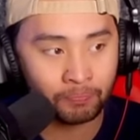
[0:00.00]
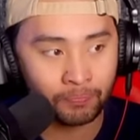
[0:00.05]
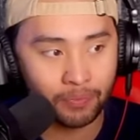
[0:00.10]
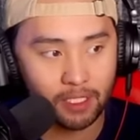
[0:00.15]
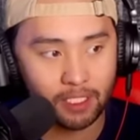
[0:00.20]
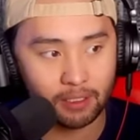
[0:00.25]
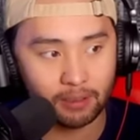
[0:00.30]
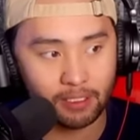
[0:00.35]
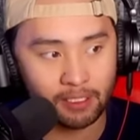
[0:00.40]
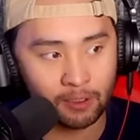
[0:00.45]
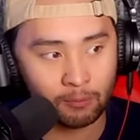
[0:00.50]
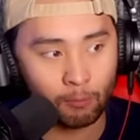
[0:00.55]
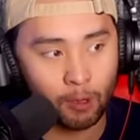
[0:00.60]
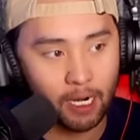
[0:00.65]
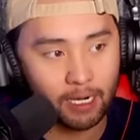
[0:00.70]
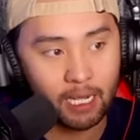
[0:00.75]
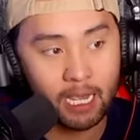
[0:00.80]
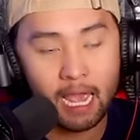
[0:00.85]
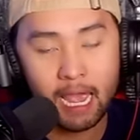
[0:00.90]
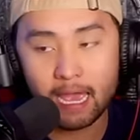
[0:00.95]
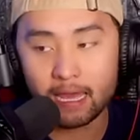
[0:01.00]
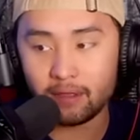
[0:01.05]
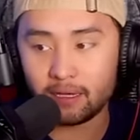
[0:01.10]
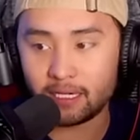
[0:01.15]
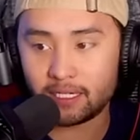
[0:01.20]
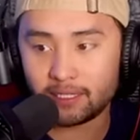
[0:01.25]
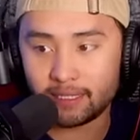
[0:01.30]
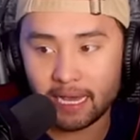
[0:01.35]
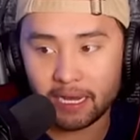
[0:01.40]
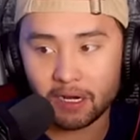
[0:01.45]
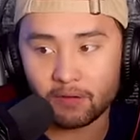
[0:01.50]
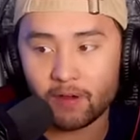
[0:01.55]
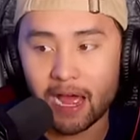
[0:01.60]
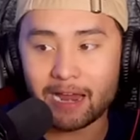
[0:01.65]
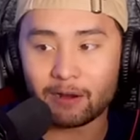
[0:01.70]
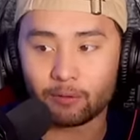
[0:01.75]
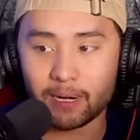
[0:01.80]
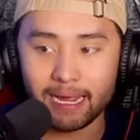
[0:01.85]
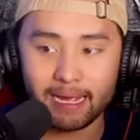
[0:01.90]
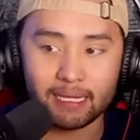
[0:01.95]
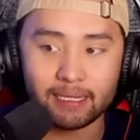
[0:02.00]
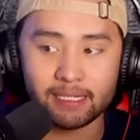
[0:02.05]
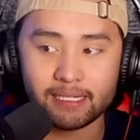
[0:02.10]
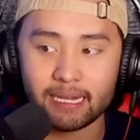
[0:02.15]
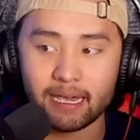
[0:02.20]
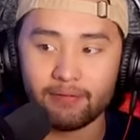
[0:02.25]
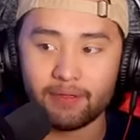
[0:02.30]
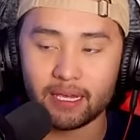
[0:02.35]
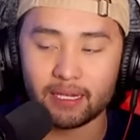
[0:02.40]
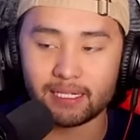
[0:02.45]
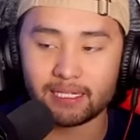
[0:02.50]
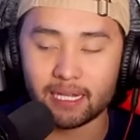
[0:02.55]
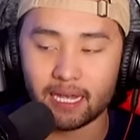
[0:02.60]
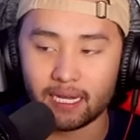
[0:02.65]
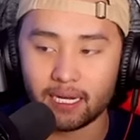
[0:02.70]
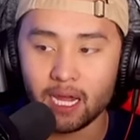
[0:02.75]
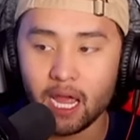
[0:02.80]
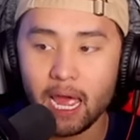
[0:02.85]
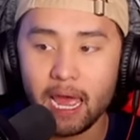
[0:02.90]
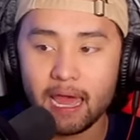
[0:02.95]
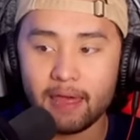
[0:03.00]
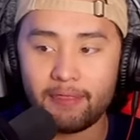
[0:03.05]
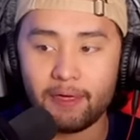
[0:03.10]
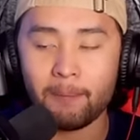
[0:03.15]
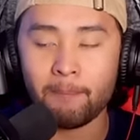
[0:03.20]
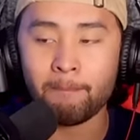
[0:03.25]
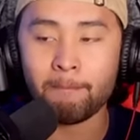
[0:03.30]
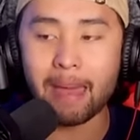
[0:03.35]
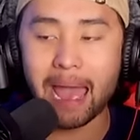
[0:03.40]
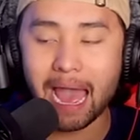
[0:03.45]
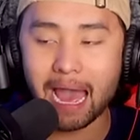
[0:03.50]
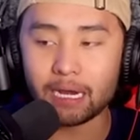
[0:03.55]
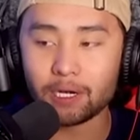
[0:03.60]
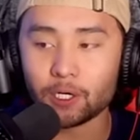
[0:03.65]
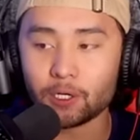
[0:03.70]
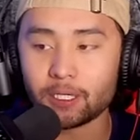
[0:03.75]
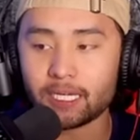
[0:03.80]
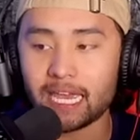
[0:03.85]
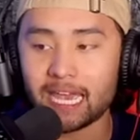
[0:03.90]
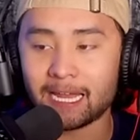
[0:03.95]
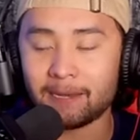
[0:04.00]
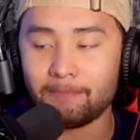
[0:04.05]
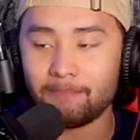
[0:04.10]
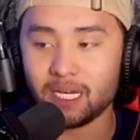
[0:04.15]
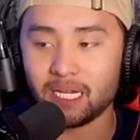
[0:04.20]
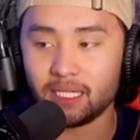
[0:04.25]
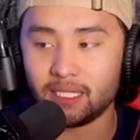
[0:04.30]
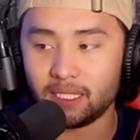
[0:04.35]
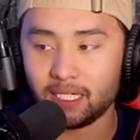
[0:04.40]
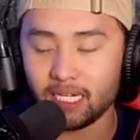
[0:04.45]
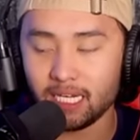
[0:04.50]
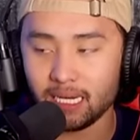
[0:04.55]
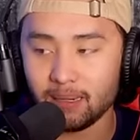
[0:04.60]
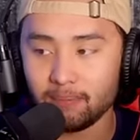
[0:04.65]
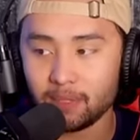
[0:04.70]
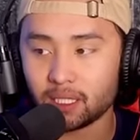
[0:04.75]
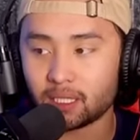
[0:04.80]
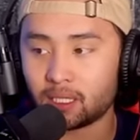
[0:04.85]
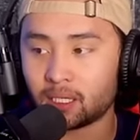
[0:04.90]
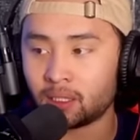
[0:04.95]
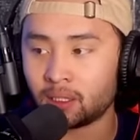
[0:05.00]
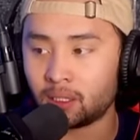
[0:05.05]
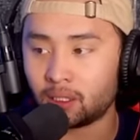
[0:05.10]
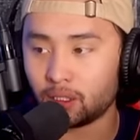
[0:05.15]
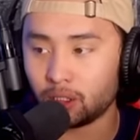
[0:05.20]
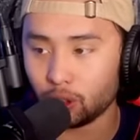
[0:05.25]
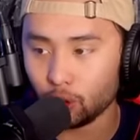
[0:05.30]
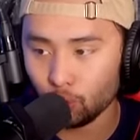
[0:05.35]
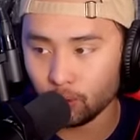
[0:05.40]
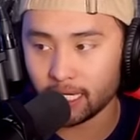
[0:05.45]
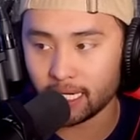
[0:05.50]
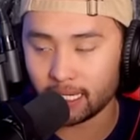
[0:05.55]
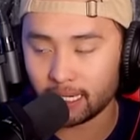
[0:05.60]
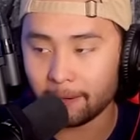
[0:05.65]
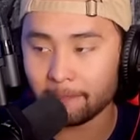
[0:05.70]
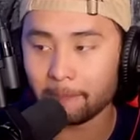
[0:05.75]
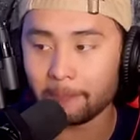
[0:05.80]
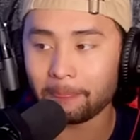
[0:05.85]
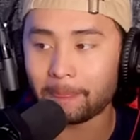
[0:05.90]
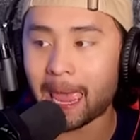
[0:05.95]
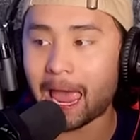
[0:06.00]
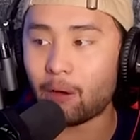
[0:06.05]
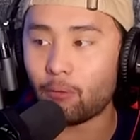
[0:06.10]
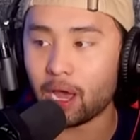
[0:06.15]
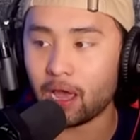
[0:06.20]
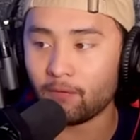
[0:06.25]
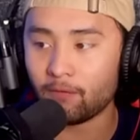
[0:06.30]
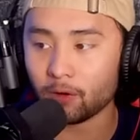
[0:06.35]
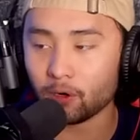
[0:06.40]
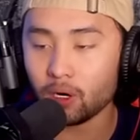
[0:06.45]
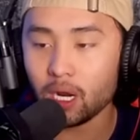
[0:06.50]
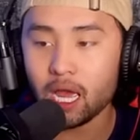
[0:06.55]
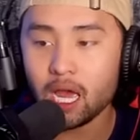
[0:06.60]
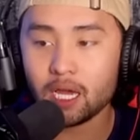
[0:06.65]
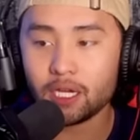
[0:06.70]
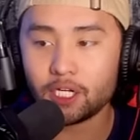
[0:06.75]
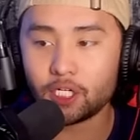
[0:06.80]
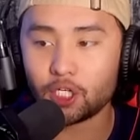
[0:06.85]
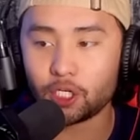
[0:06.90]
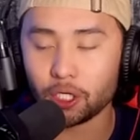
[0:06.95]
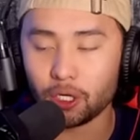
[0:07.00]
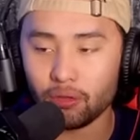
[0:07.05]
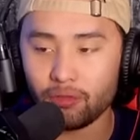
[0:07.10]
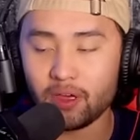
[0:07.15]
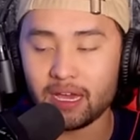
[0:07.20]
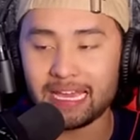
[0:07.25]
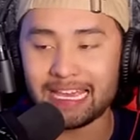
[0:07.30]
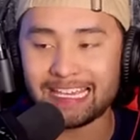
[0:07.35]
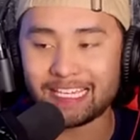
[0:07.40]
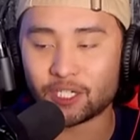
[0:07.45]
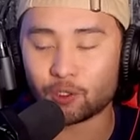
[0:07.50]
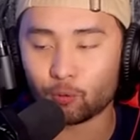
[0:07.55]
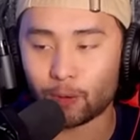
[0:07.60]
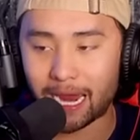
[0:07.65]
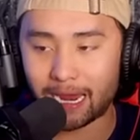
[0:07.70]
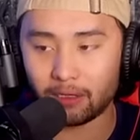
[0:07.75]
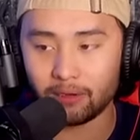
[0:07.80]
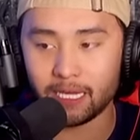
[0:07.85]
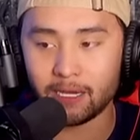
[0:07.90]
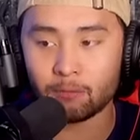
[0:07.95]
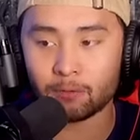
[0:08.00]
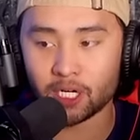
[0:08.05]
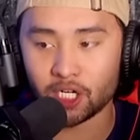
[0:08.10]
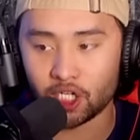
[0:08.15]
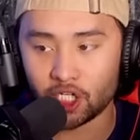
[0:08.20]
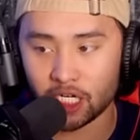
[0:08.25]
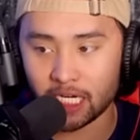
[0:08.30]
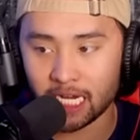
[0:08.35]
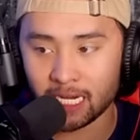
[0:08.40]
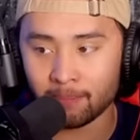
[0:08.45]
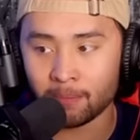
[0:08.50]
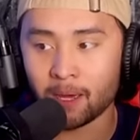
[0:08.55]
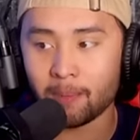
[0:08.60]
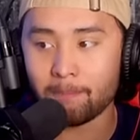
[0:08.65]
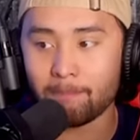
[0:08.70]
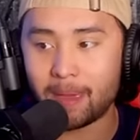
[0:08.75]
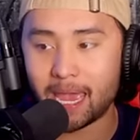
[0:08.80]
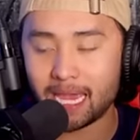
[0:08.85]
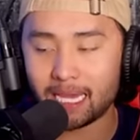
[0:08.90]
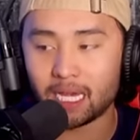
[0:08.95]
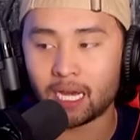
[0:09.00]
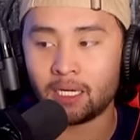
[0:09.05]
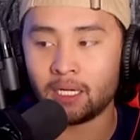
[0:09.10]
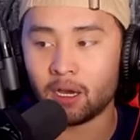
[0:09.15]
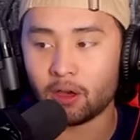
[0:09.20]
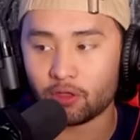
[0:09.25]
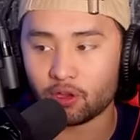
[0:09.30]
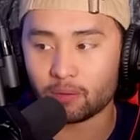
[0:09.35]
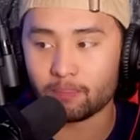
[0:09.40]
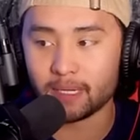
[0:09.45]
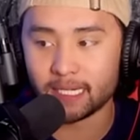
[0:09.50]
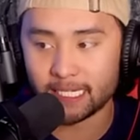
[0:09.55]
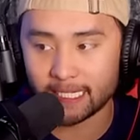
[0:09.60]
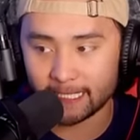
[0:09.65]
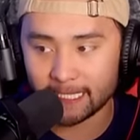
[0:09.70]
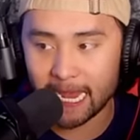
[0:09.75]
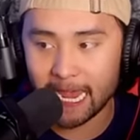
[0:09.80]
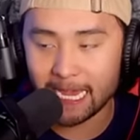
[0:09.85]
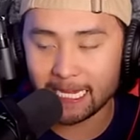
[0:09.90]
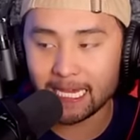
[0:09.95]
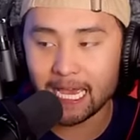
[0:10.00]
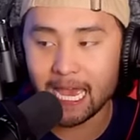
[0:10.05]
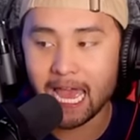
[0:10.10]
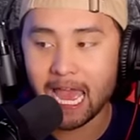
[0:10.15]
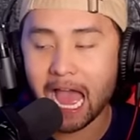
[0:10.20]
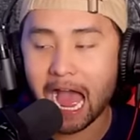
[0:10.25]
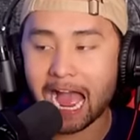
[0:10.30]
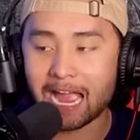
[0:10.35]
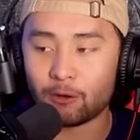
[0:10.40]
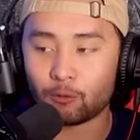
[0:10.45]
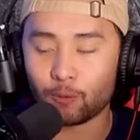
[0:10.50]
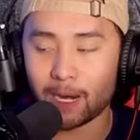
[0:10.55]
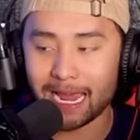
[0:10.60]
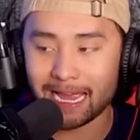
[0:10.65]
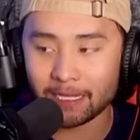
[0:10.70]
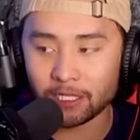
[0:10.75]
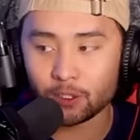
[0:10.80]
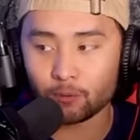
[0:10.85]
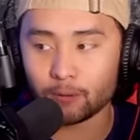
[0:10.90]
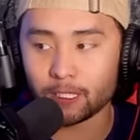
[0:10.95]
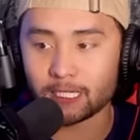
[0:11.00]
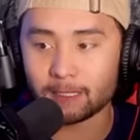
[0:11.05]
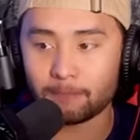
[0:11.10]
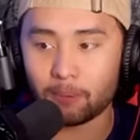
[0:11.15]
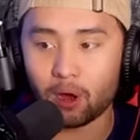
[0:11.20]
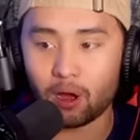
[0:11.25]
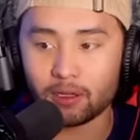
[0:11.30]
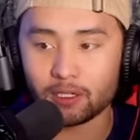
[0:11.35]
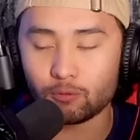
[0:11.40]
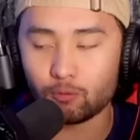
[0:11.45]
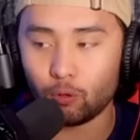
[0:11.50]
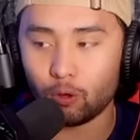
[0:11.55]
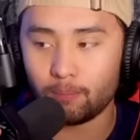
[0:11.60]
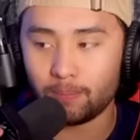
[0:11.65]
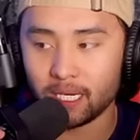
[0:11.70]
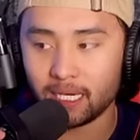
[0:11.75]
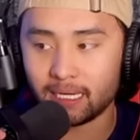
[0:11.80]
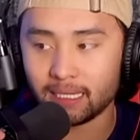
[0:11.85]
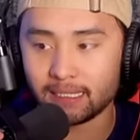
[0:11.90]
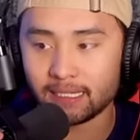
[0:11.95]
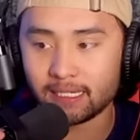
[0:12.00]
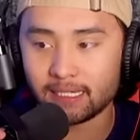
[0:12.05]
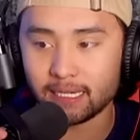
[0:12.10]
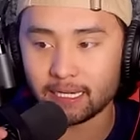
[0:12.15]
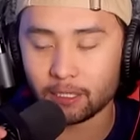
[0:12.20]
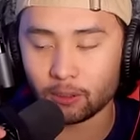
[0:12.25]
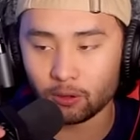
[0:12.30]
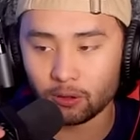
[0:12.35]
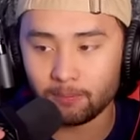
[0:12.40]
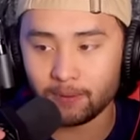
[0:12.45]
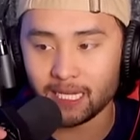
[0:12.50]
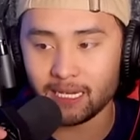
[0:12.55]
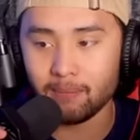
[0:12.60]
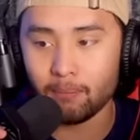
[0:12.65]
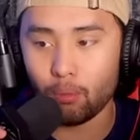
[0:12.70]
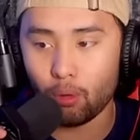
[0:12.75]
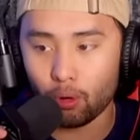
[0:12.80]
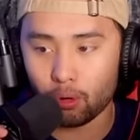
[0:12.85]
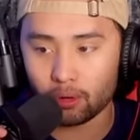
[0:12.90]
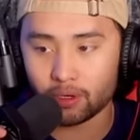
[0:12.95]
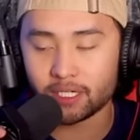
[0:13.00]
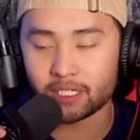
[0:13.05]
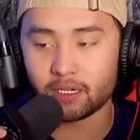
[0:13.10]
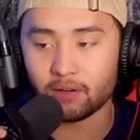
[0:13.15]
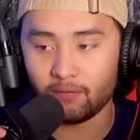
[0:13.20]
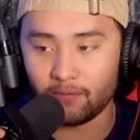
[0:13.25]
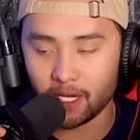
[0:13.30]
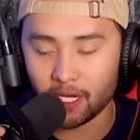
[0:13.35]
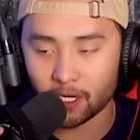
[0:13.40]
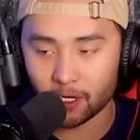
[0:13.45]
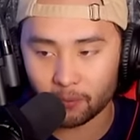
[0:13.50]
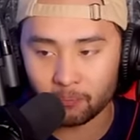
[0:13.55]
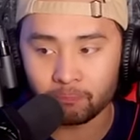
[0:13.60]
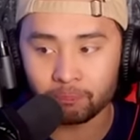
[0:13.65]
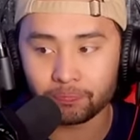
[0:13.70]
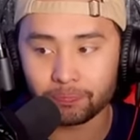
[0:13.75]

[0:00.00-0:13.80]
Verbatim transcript: So this is what the state of Iran said. They said, the matter can be deemed concluded. However, should the Israeli regime make another mistake, Iran's response will be considerably more severe.